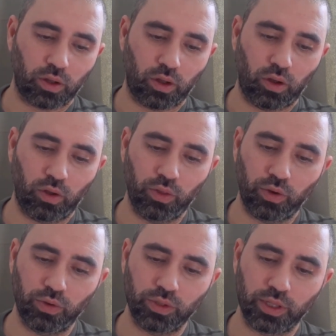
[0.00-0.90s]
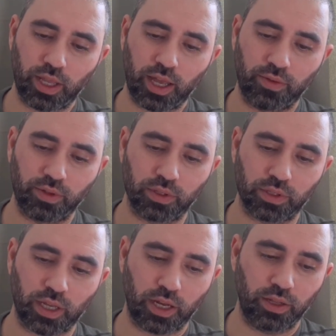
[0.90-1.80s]
All those in the heavens
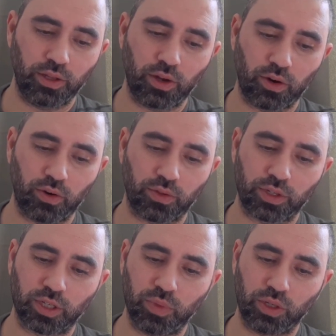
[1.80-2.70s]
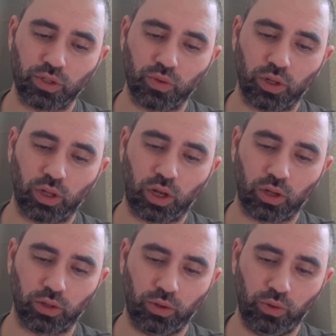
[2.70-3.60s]
and in the earth submit to Allah
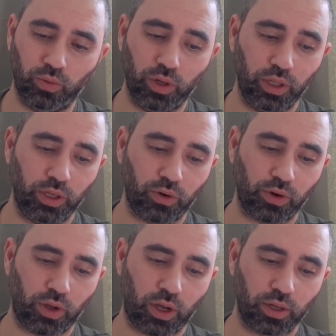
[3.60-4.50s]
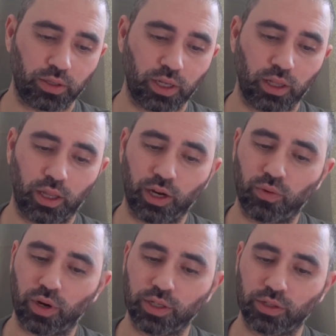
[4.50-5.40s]
alone, willing or not, and
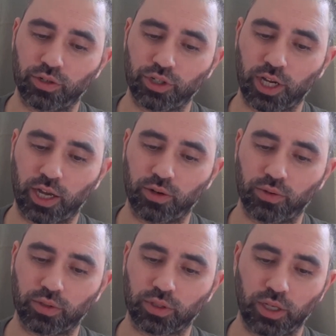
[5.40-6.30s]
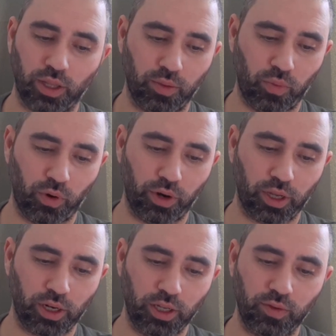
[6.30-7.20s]
likewise their shadows in the morning
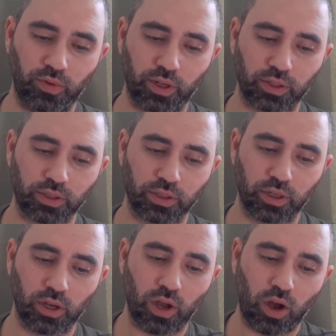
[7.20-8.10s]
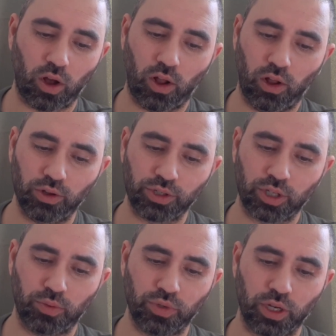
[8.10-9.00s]
and evenings, all
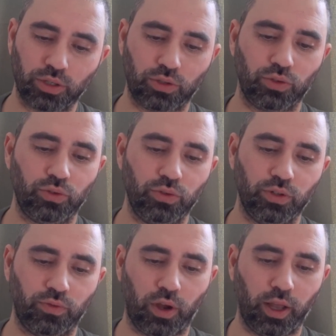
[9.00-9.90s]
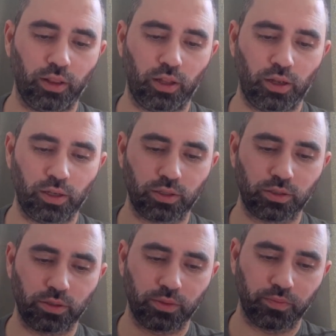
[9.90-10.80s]
subject to divine laws.